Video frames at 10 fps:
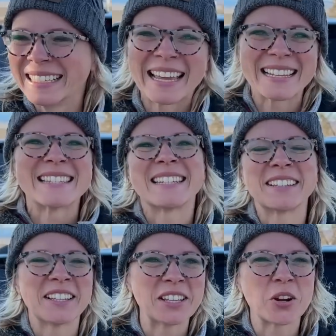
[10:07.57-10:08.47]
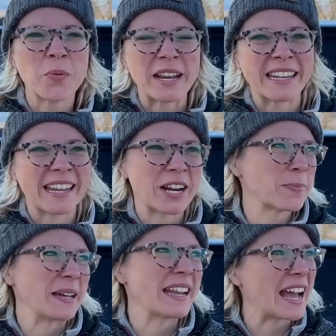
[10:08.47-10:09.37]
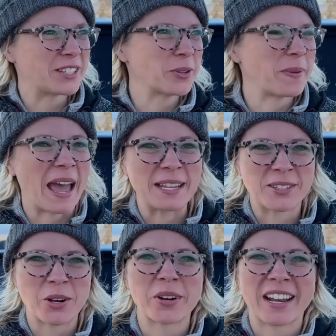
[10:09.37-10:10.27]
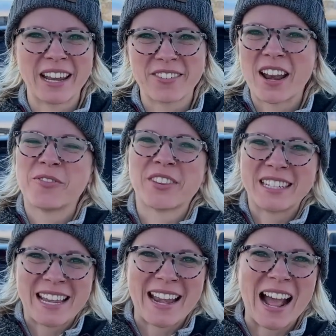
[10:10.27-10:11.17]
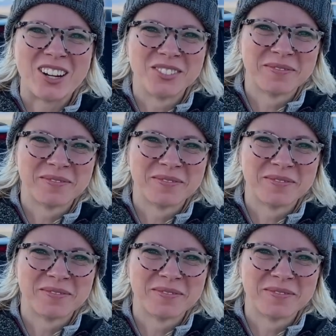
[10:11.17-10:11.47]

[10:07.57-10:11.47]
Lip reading: It's still a little windy here, but not too bad. So we're going to get ready for the day now.